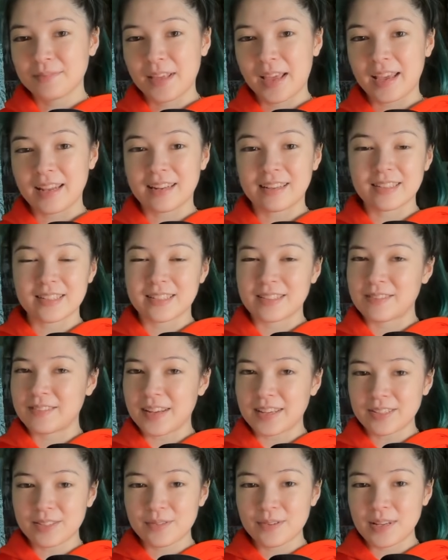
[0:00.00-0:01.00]
And I'll see you
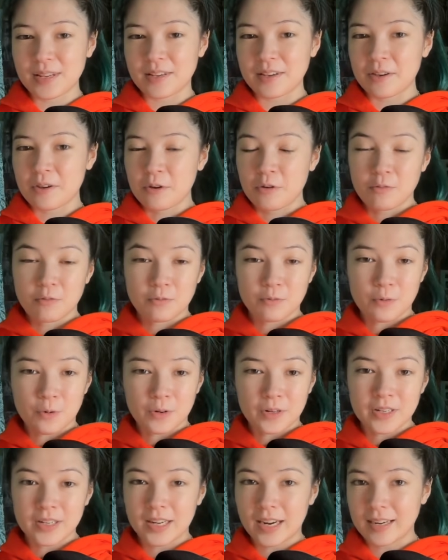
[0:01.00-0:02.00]
next week
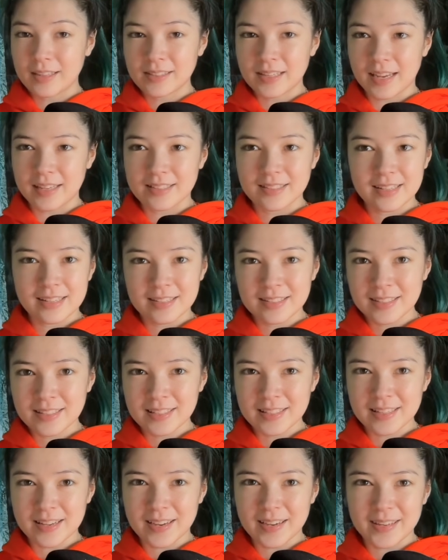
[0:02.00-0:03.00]
for our next Izna
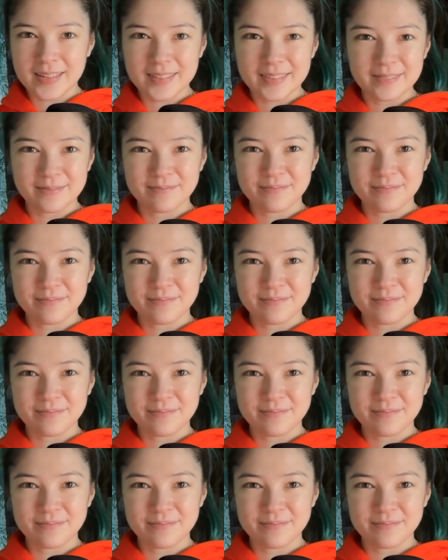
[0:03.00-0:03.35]
song.